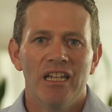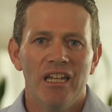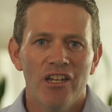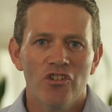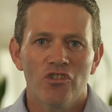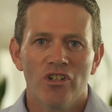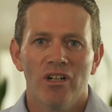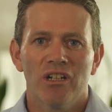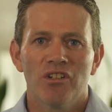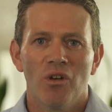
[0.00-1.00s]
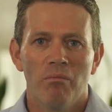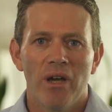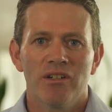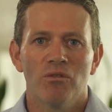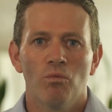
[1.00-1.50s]
each child, no
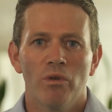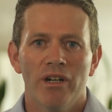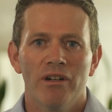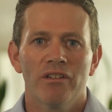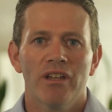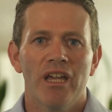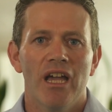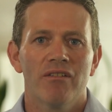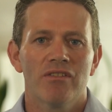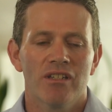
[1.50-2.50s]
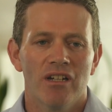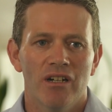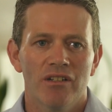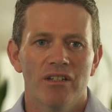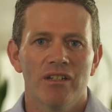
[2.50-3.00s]
matter where they have
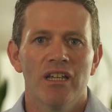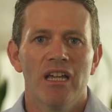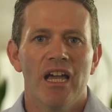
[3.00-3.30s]
started,